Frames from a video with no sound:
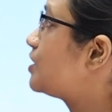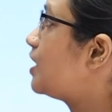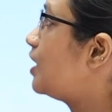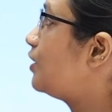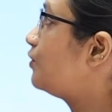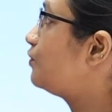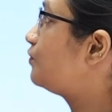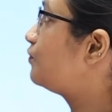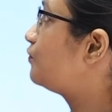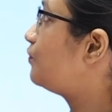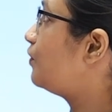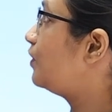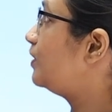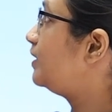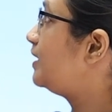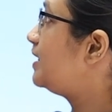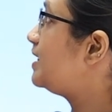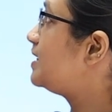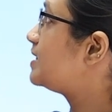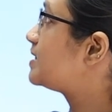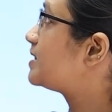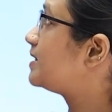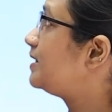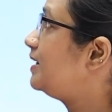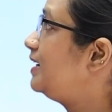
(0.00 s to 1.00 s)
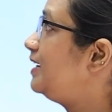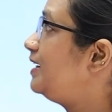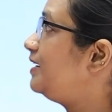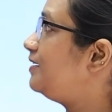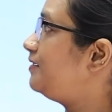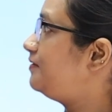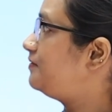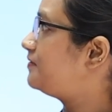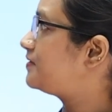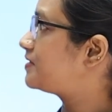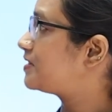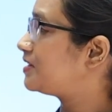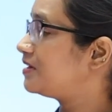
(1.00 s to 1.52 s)
out for these
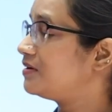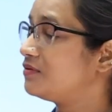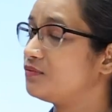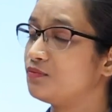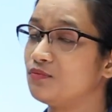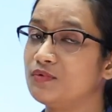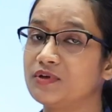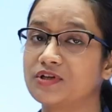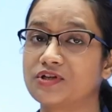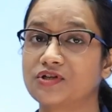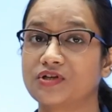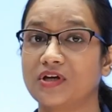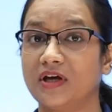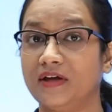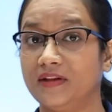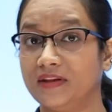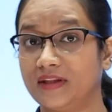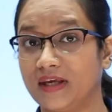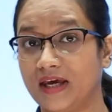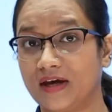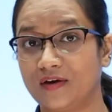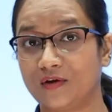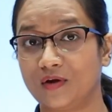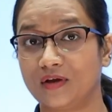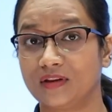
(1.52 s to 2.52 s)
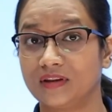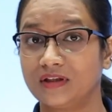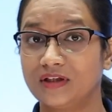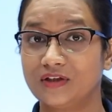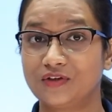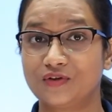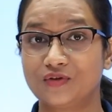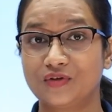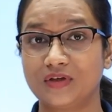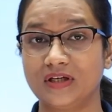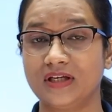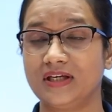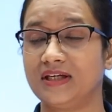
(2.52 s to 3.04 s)
leaves which are there on the
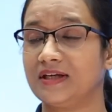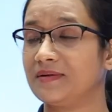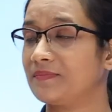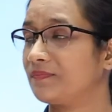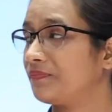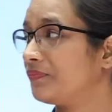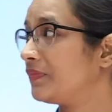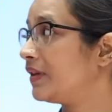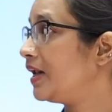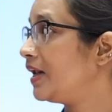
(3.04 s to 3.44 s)
tree.